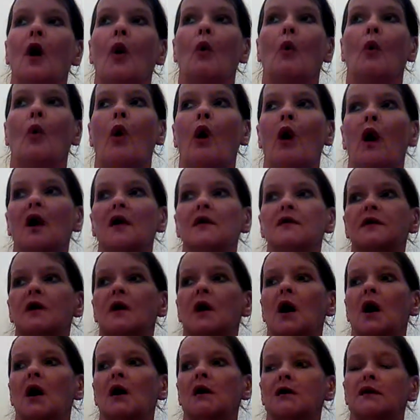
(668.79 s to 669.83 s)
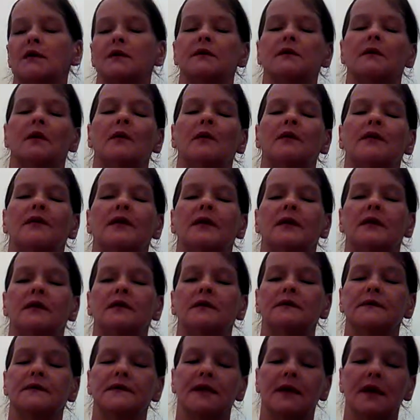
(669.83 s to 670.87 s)
walk, talk, and do everything
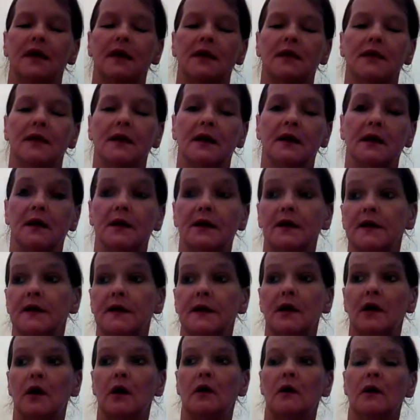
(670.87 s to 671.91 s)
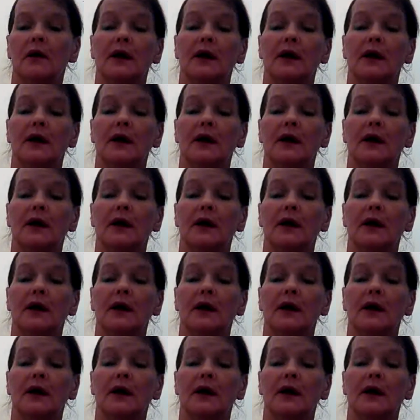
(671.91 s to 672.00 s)
you say they're going to do.